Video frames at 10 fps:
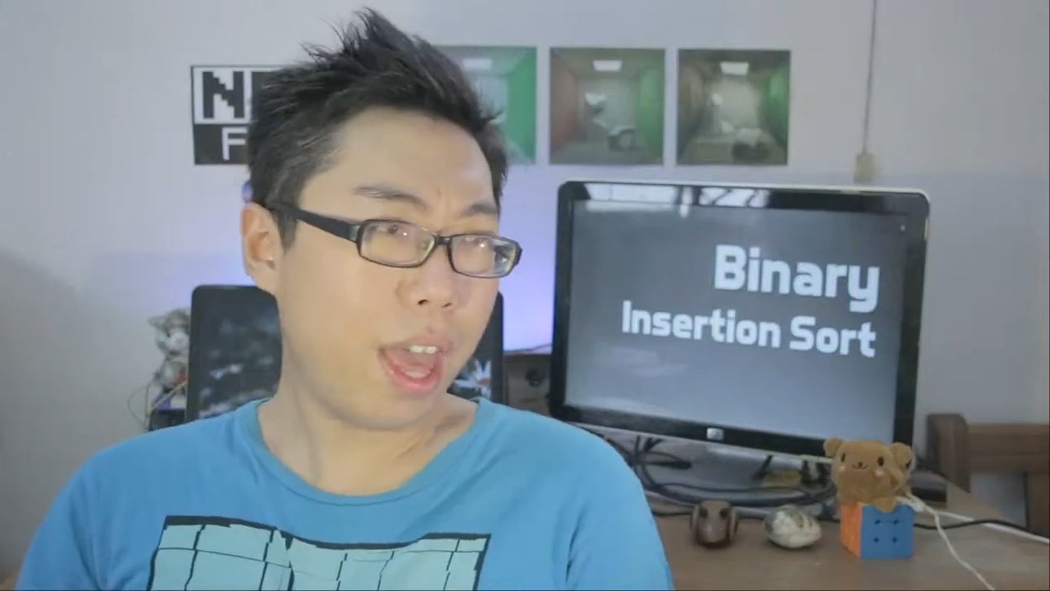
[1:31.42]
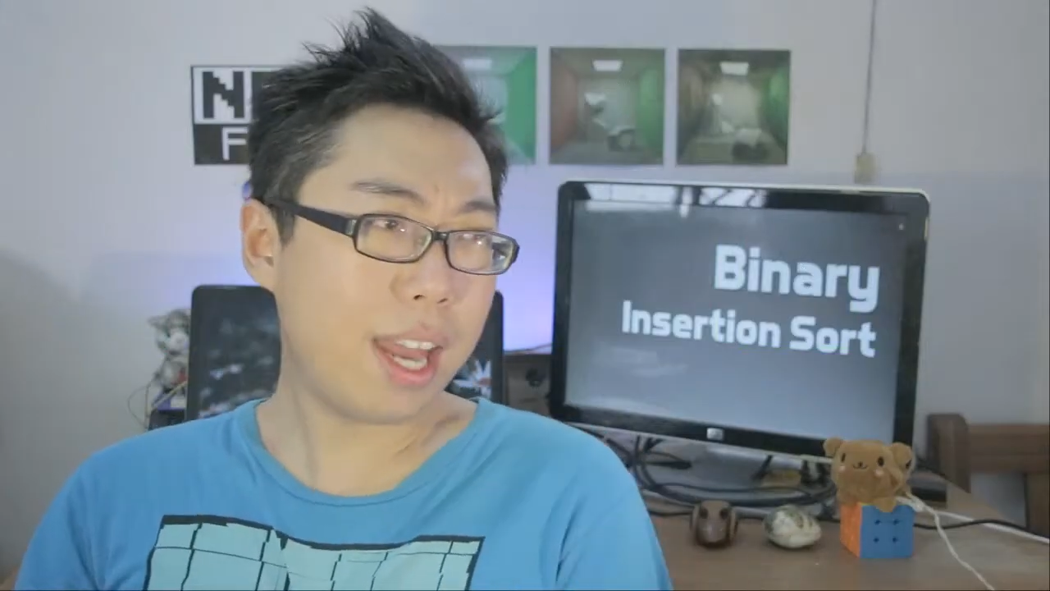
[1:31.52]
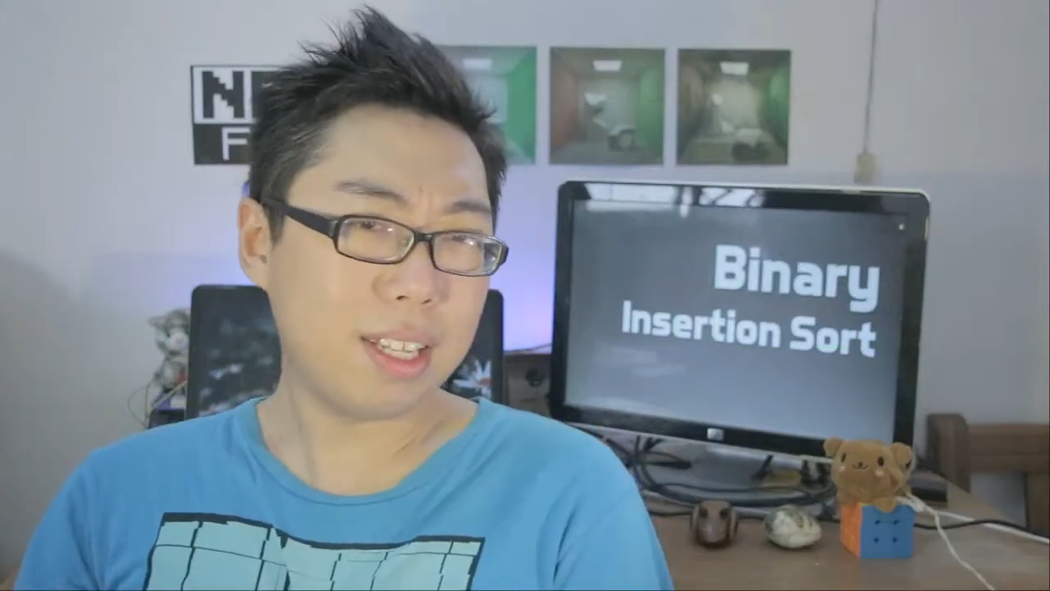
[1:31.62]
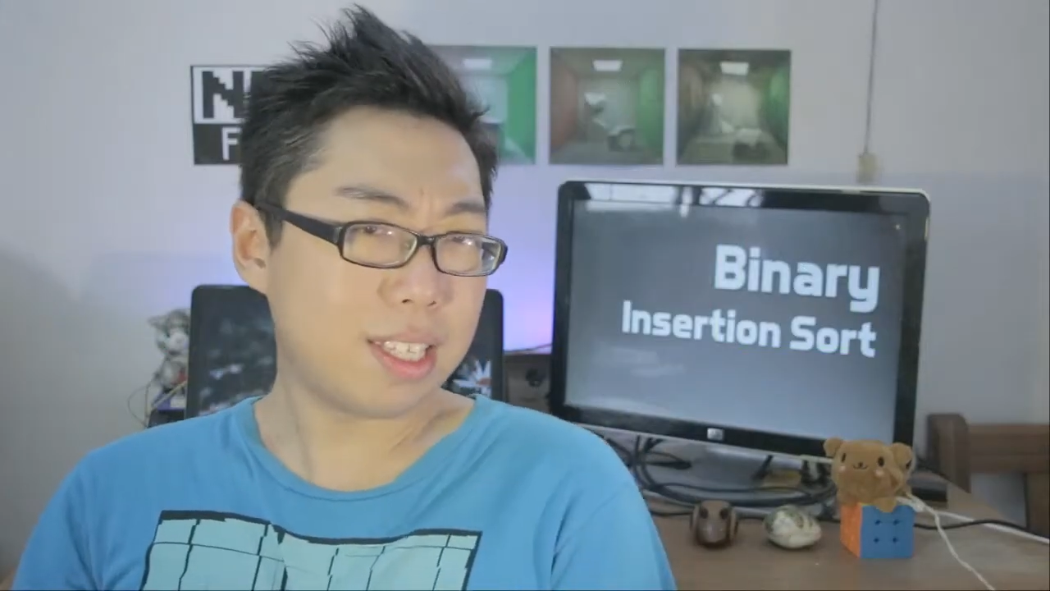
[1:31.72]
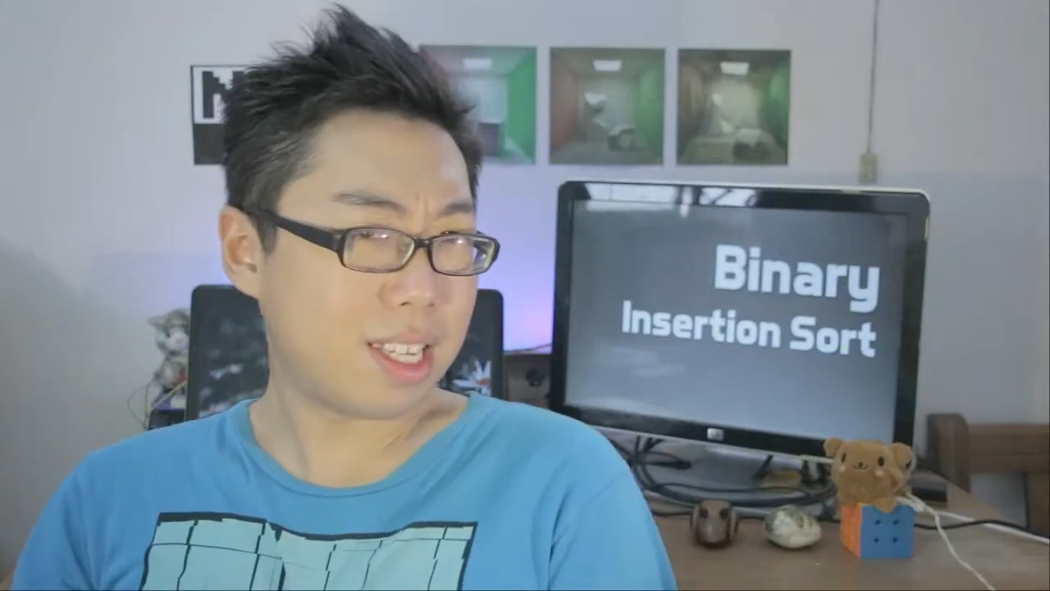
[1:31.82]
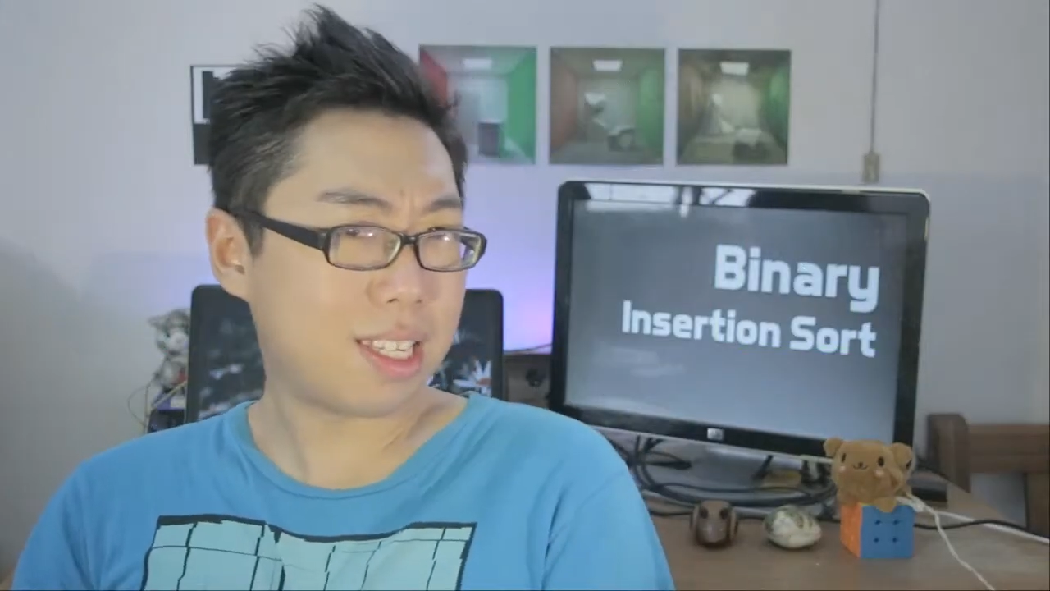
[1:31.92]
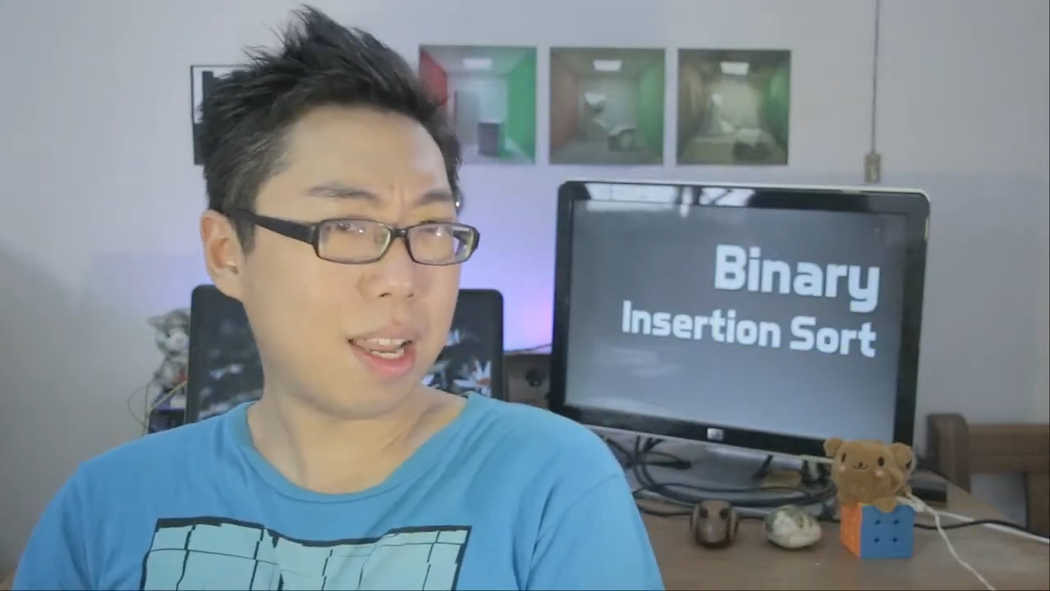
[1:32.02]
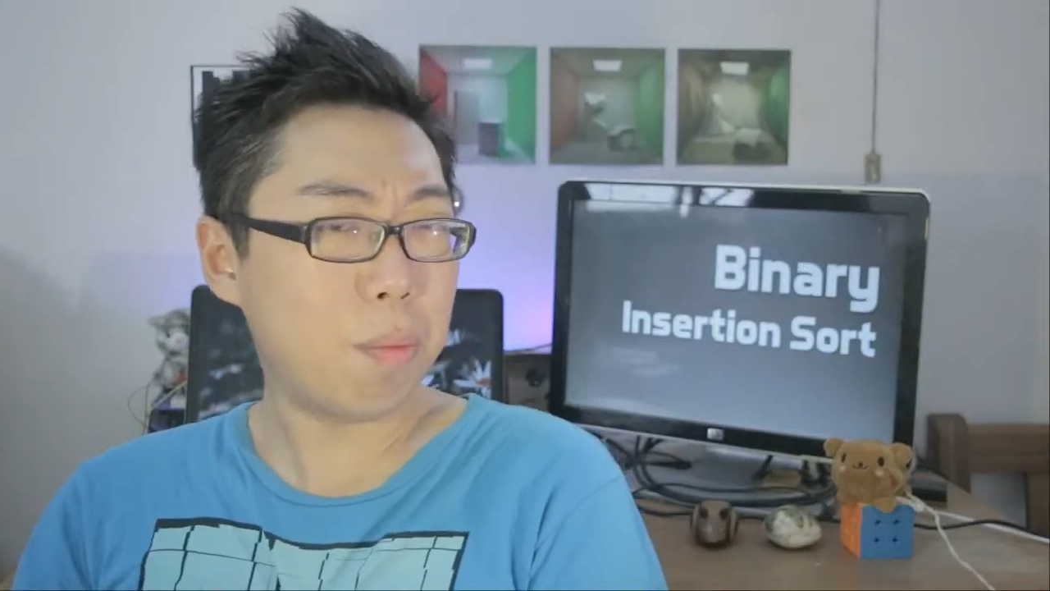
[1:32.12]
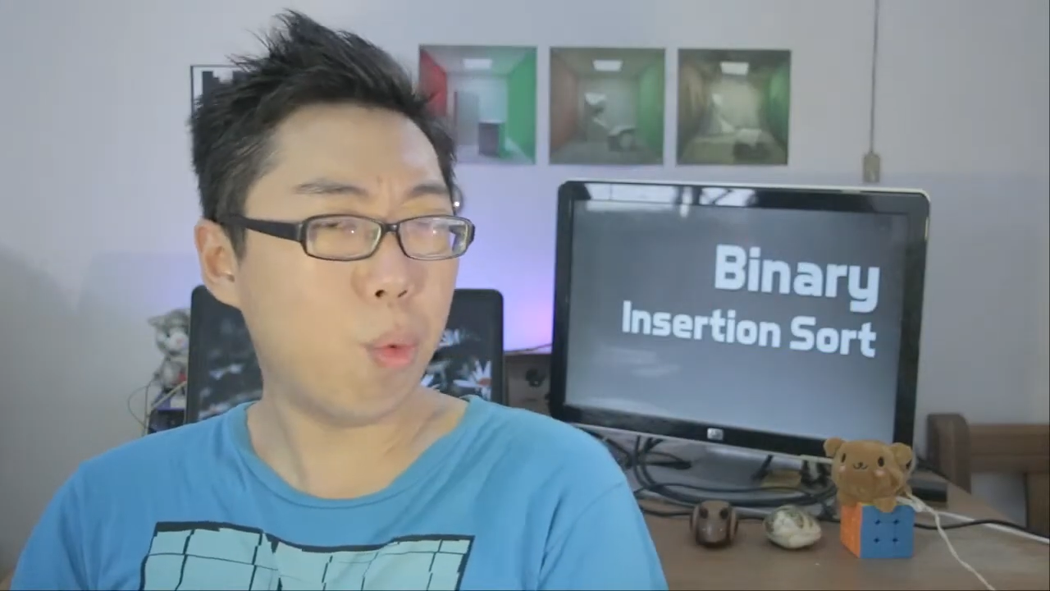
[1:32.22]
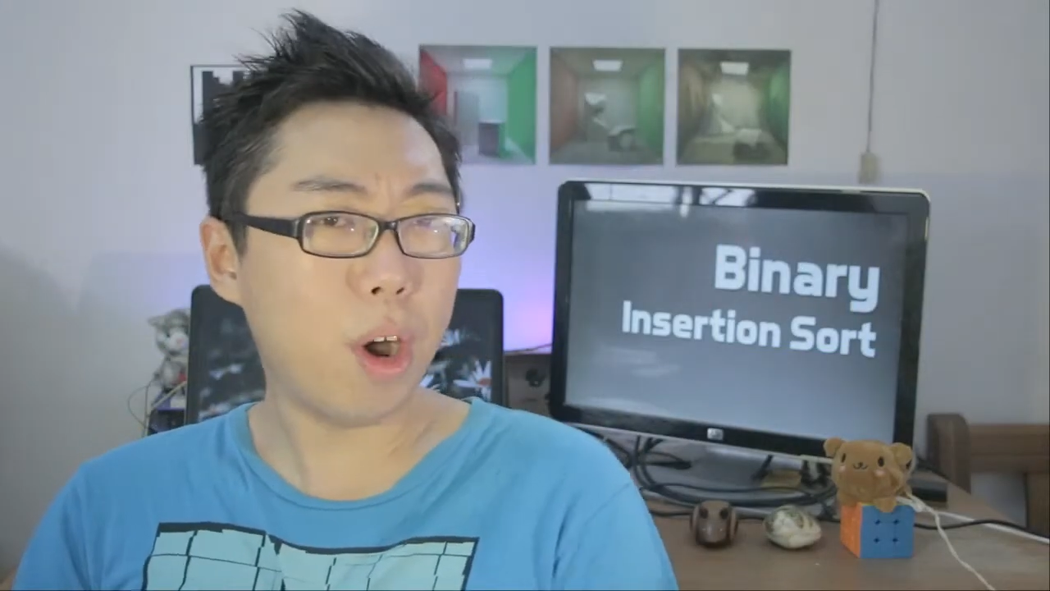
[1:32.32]
that
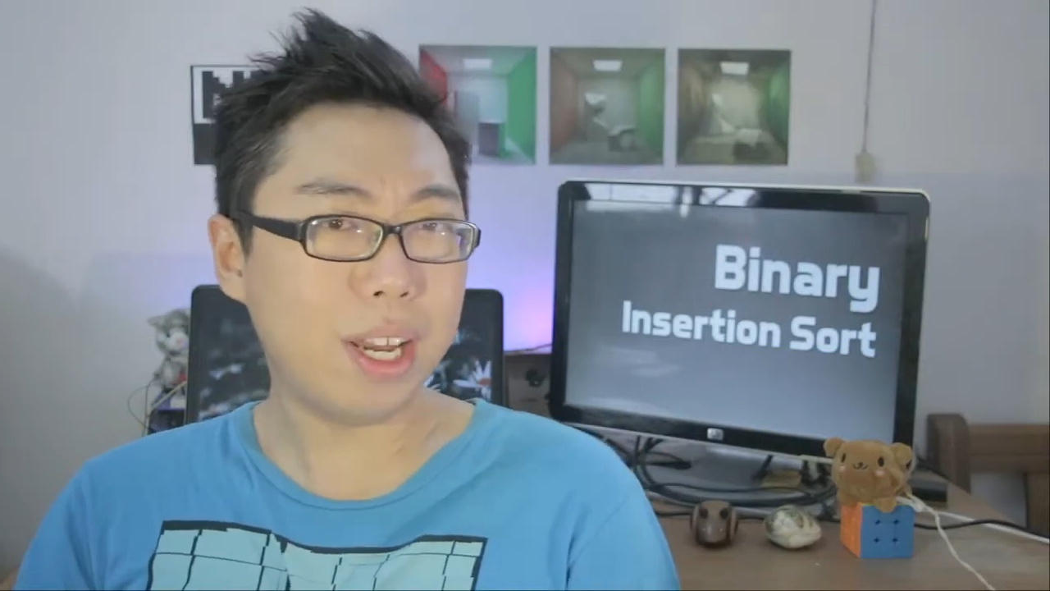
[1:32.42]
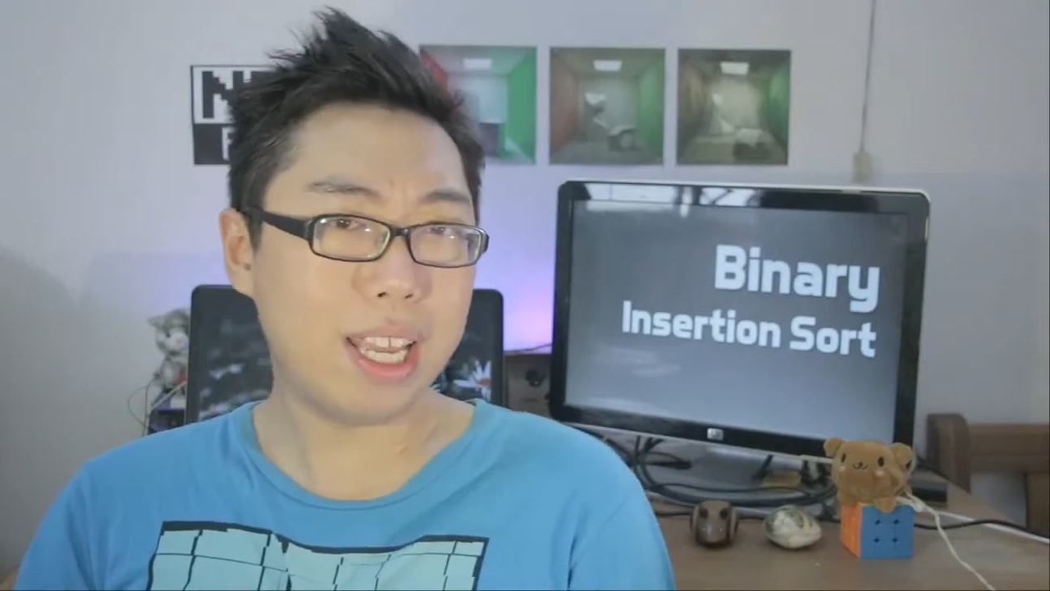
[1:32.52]
somewhat